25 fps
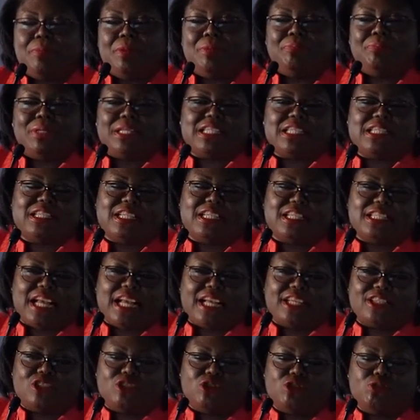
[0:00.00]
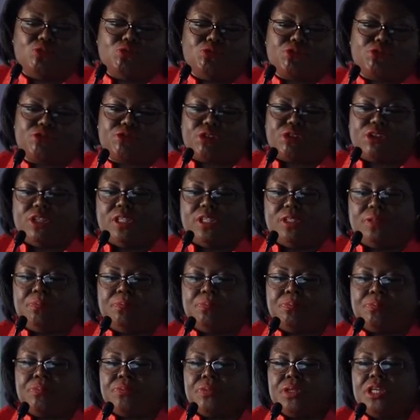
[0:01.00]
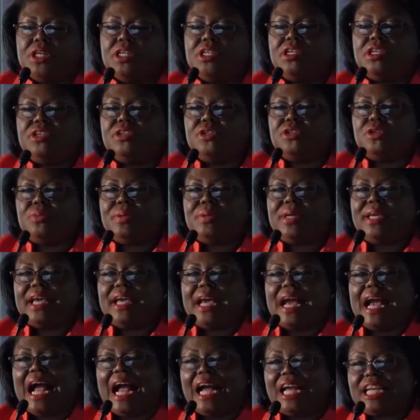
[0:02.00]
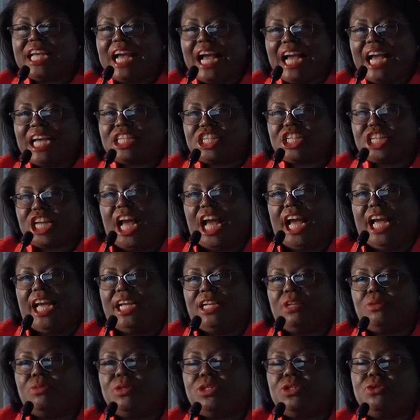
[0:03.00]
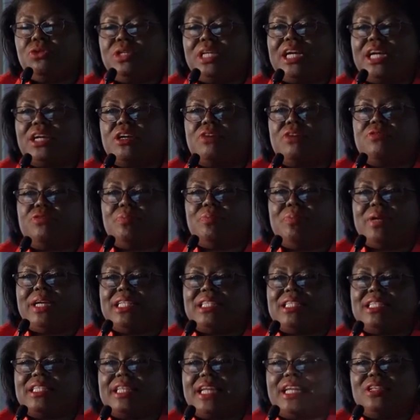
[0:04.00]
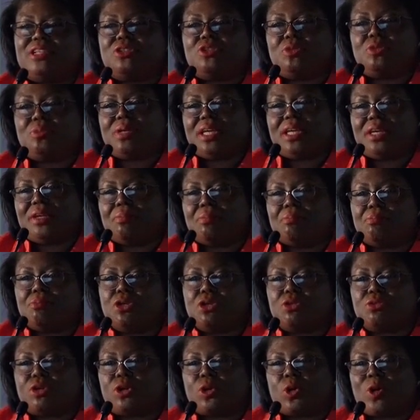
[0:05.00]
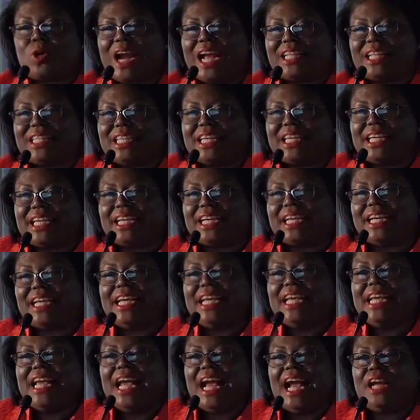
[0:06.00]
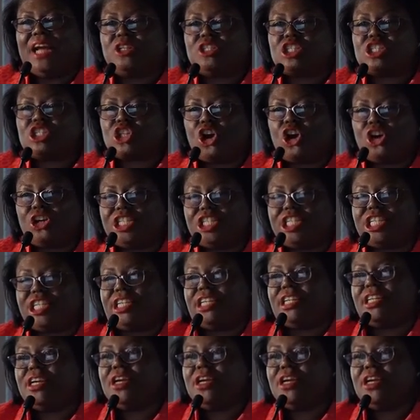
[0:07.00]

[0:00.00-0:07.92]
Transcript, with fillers: business as usual. You need to be agile. We know that governments tend to be bureaucratic and stodgy,